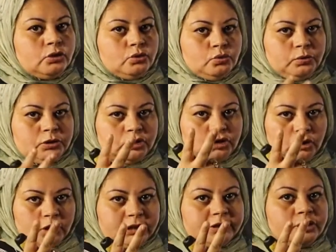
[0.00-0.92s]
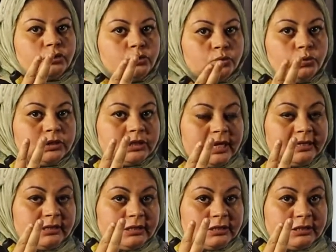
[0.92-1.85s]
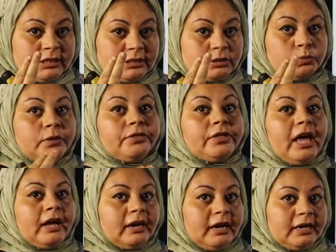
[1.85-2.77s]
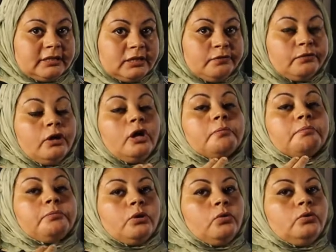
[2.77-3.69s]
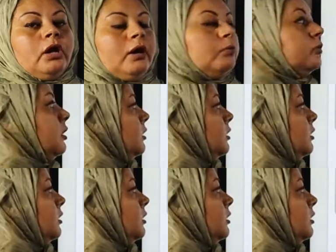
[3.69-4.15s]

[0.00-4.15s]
So we joined the two sentences with a relative pronoun.